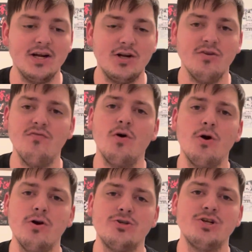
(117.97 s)

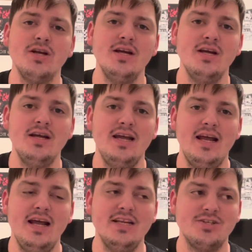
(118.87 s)
converge
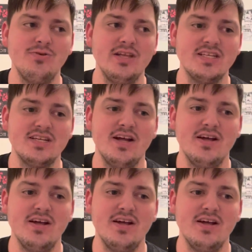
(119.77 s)
into this